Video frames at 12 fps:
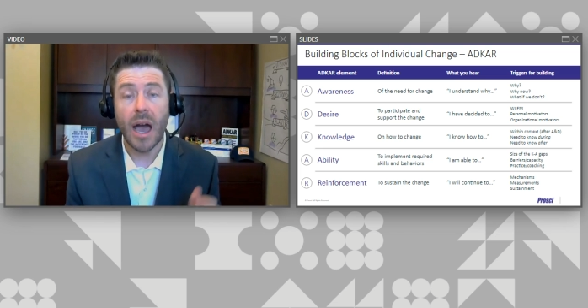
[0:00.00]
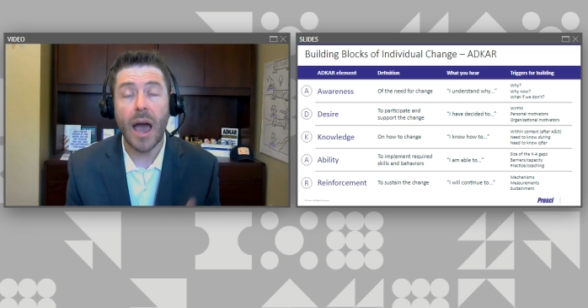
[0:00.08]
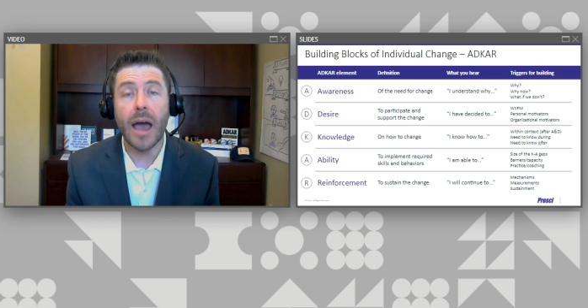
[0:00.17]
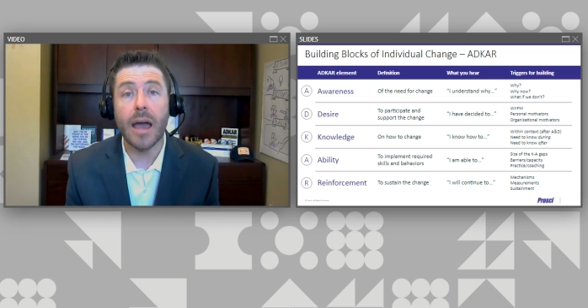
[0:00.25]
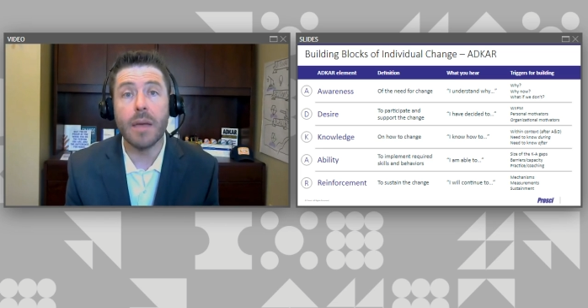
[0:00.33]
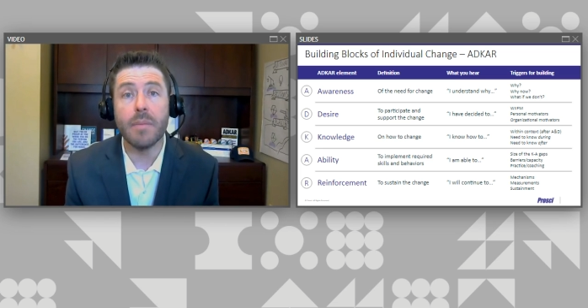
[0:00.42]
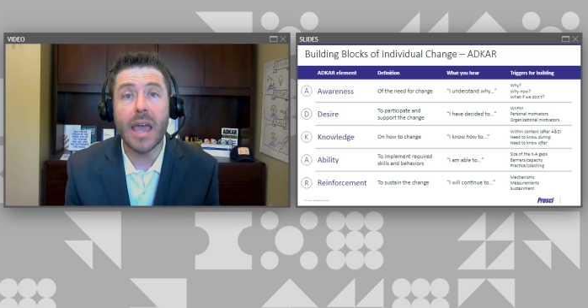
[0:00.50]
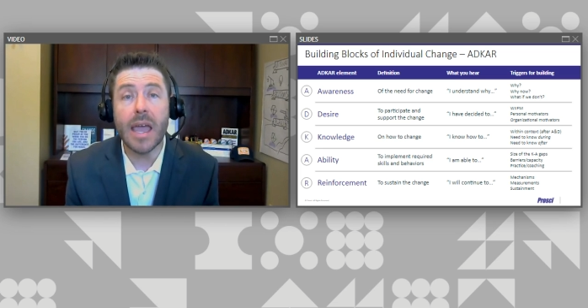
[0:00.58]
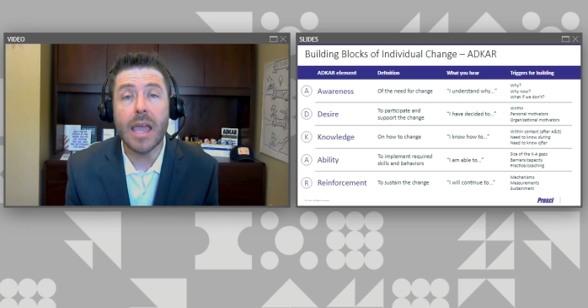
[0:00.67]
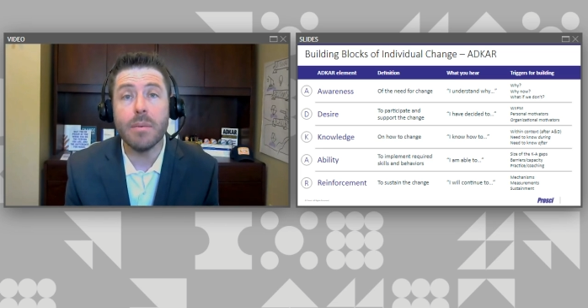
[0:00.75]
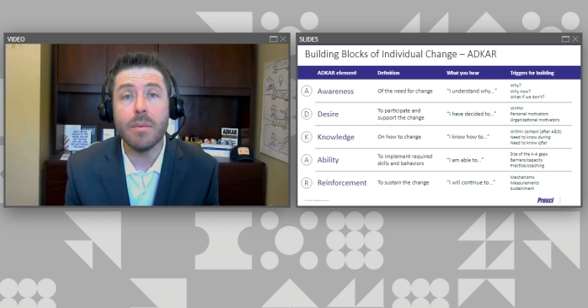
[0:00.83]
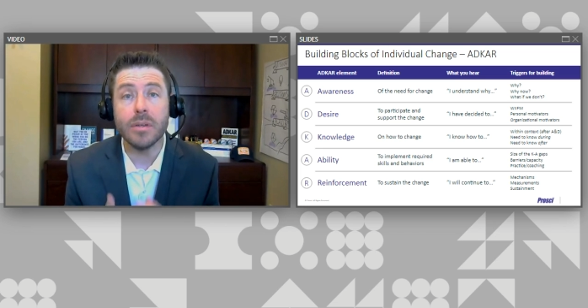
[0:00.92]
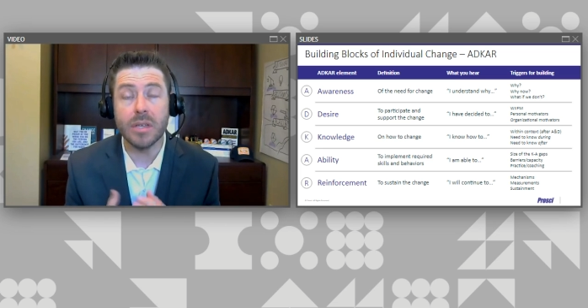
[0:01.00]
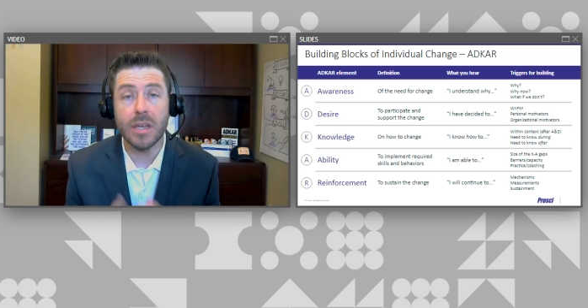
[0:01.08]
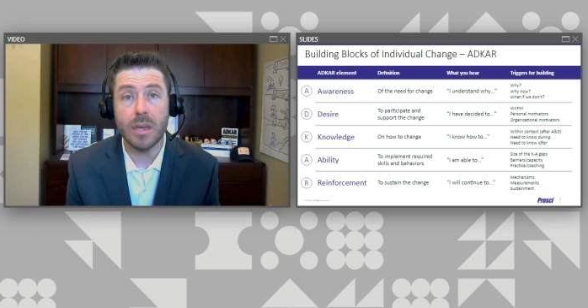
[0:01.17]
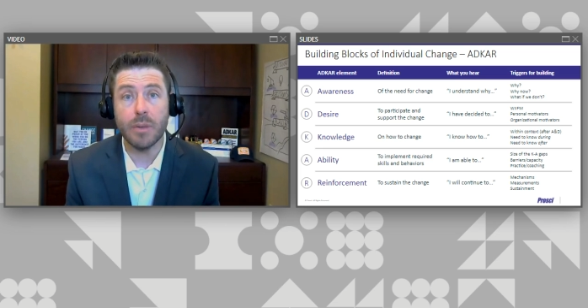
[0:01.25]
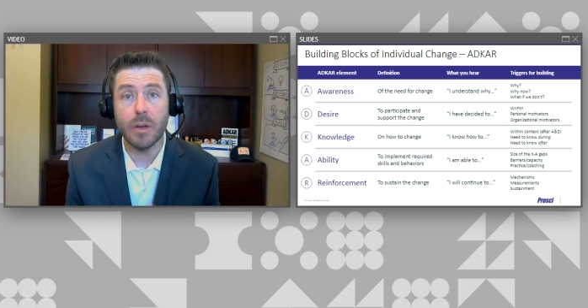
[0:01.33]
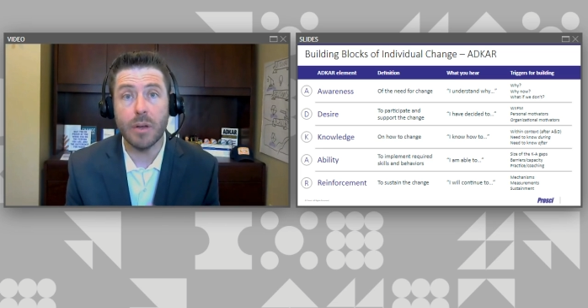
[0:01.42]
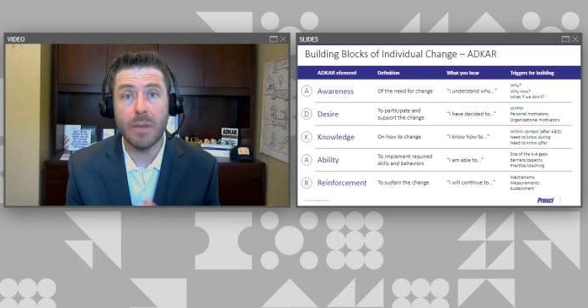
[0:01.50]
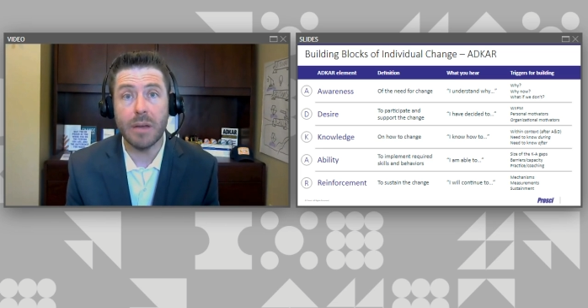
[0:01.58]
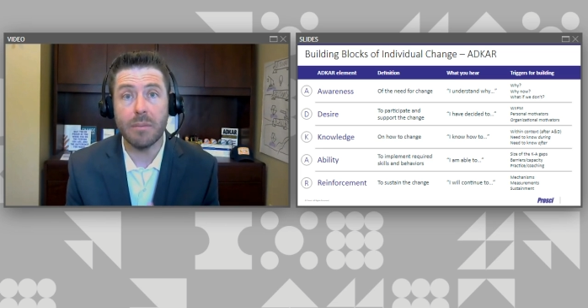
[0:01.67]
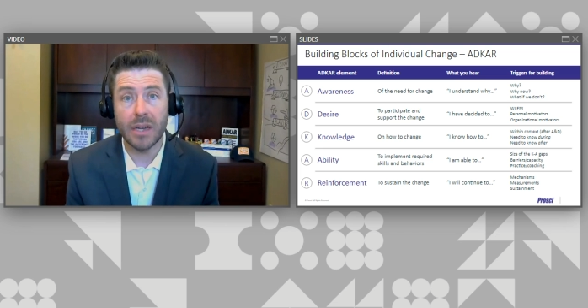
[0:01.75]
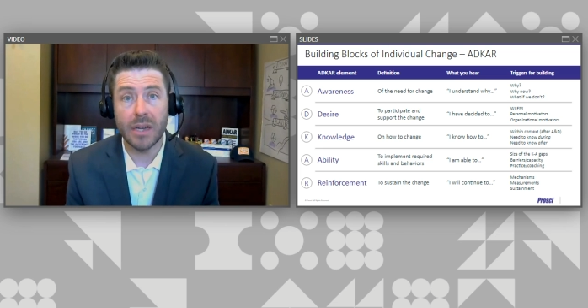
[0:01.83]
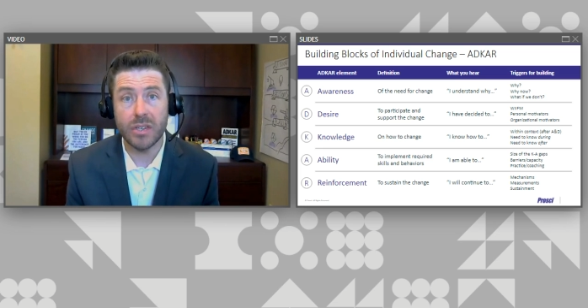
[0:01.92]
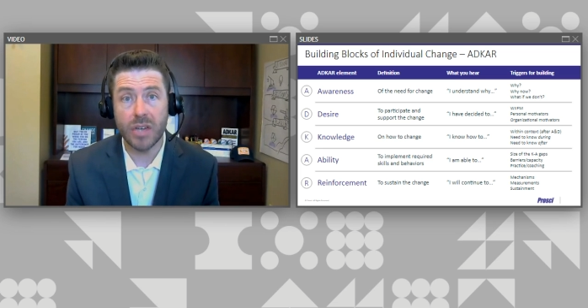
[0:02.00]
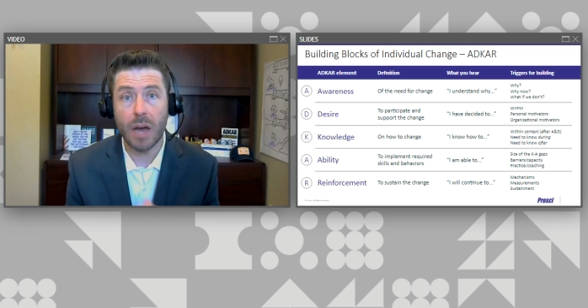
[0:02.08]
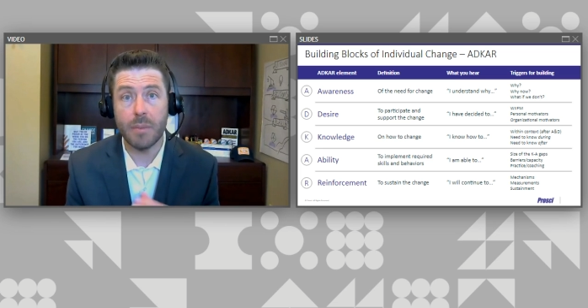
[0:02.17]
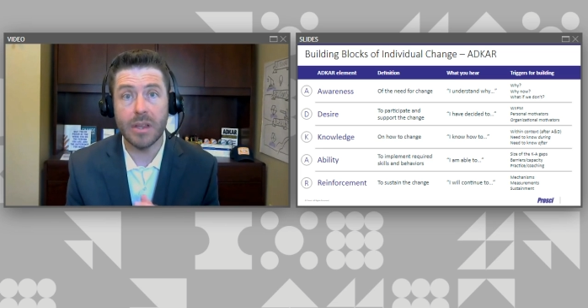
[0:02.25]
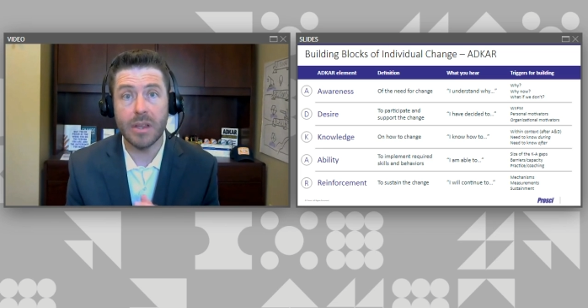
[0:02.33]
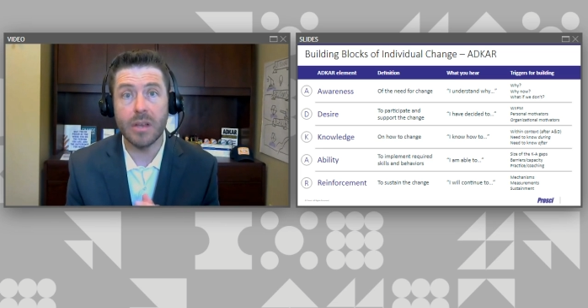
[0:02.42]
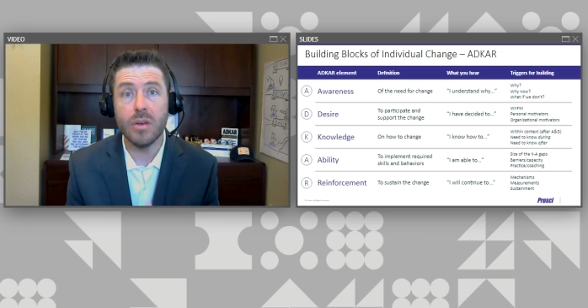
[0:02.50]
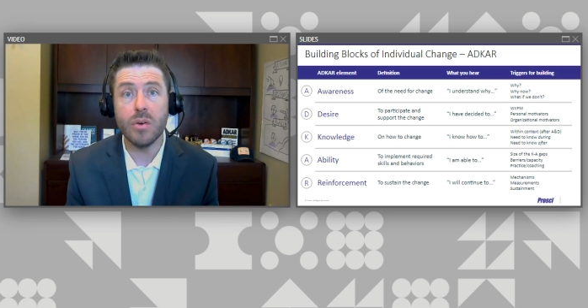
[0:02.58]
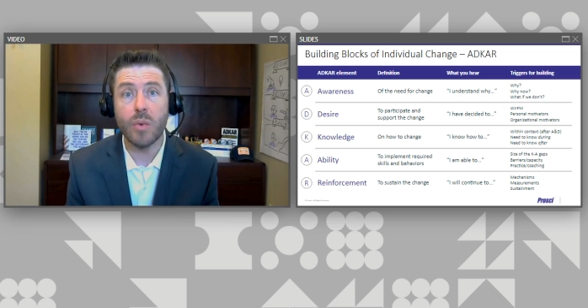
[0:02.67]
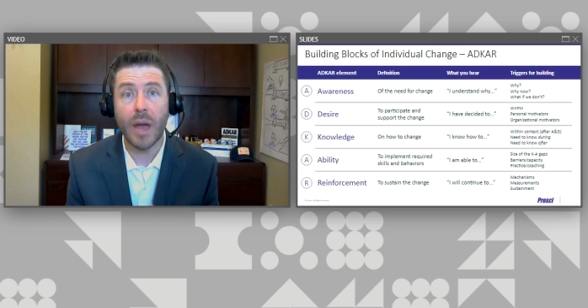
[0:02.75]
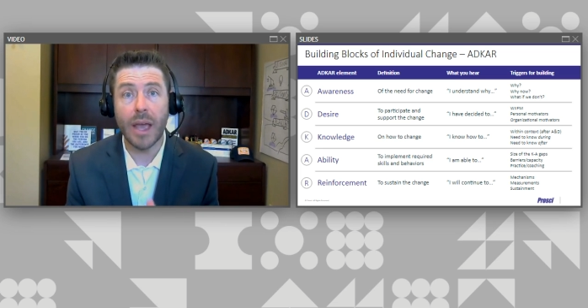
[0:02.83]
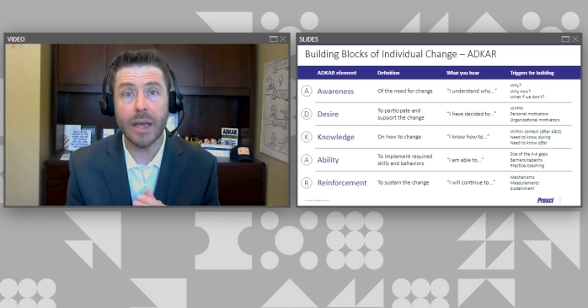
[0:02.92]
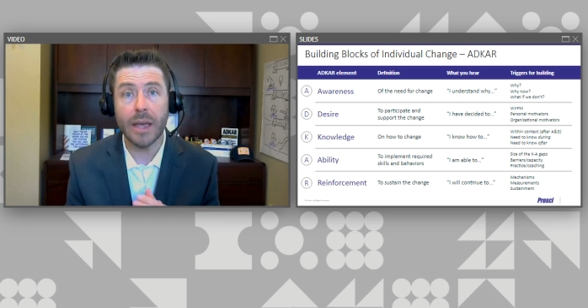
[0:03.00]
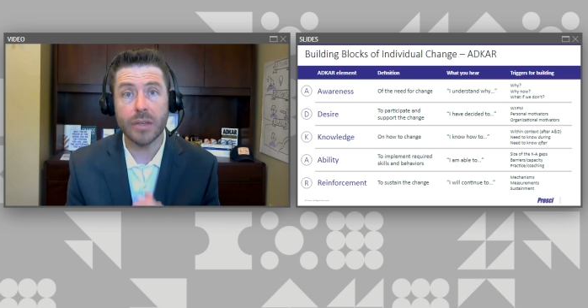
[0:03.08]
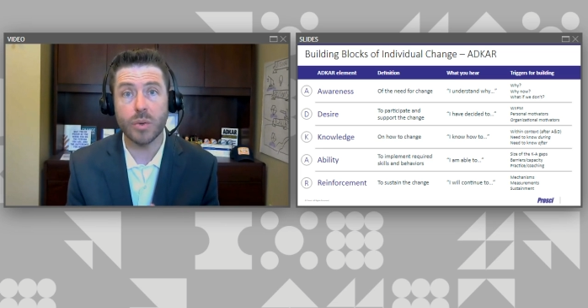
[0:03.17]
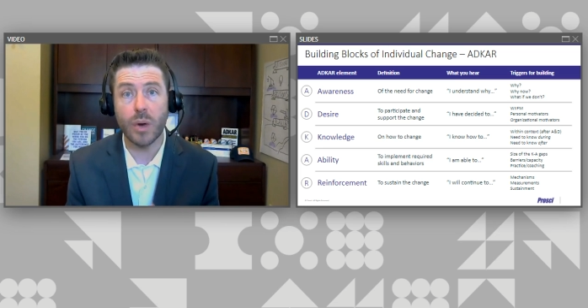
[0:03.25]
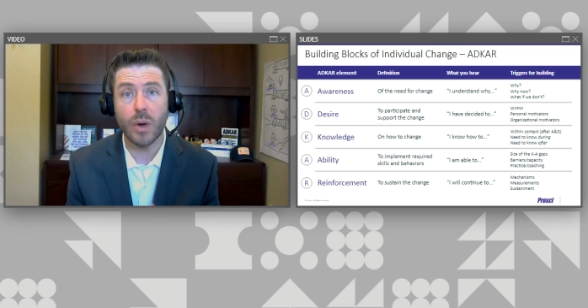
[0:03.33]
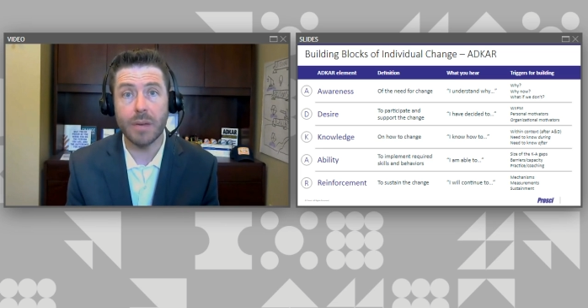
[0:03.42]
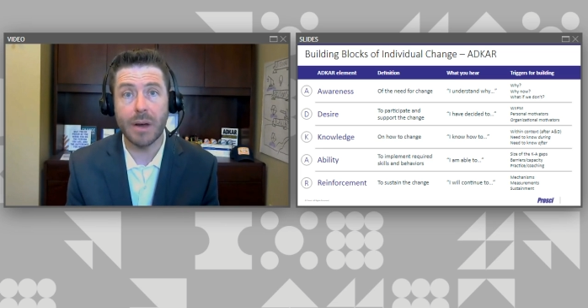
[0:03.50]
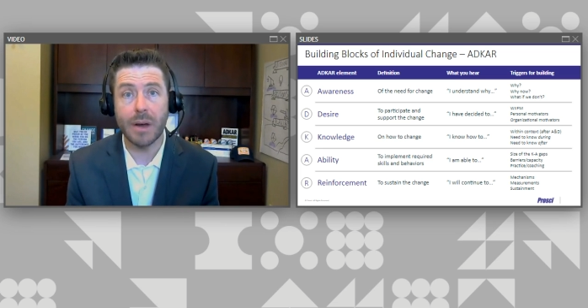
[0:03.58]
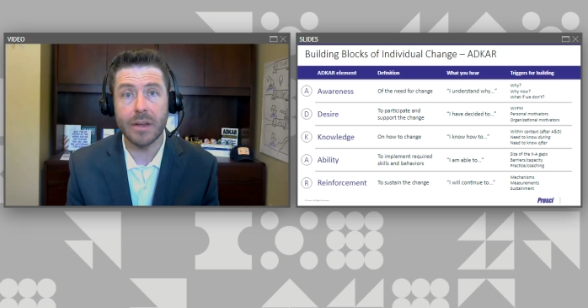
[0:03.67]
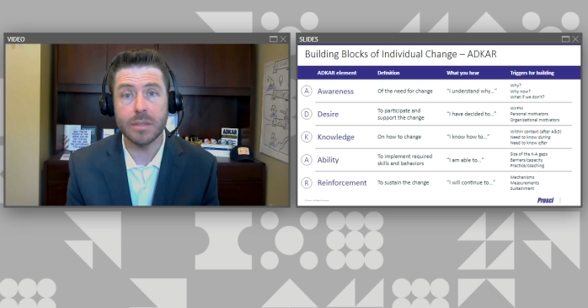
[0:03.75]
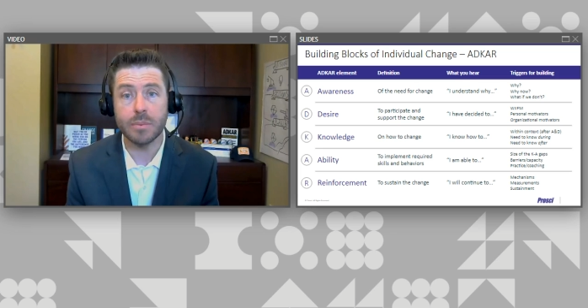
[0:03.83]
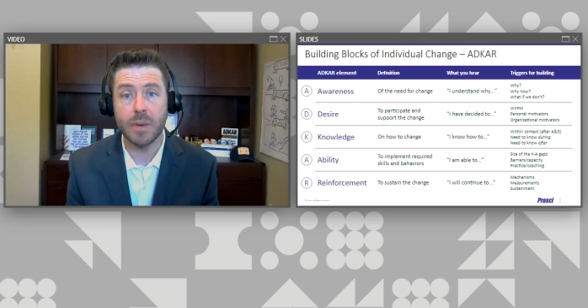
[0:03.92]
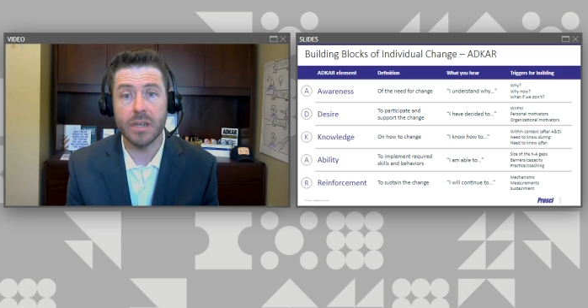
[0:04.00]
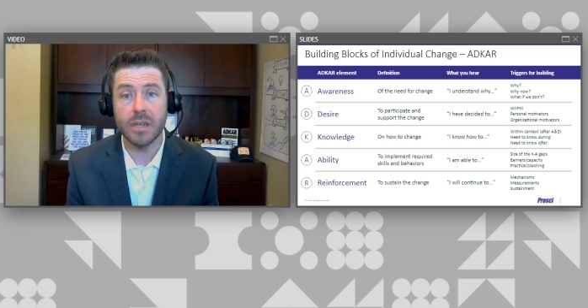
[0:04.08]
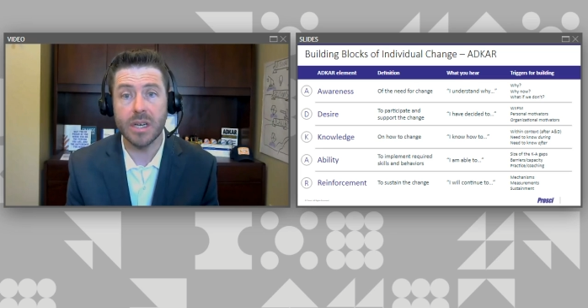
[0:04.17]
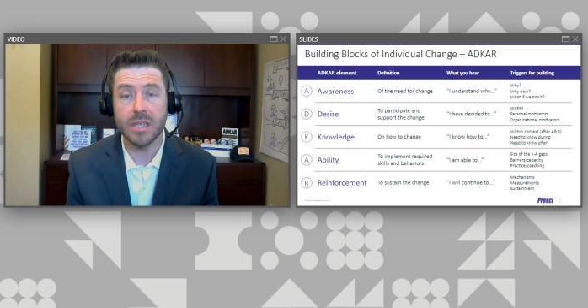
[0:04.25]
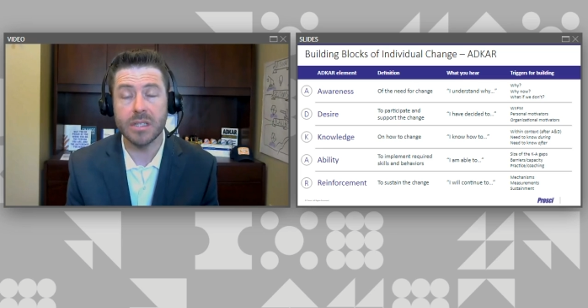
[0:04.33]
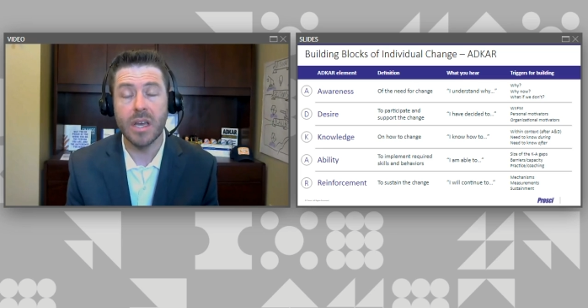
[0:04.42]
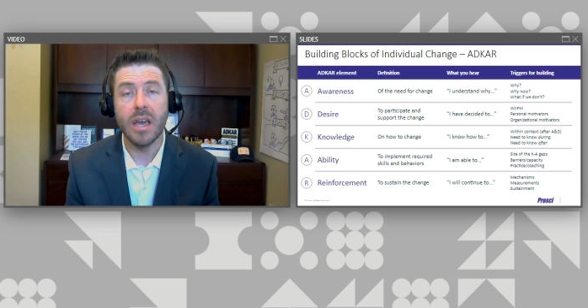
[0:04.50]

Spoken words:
I am able to implement my job in the new way as required by this project,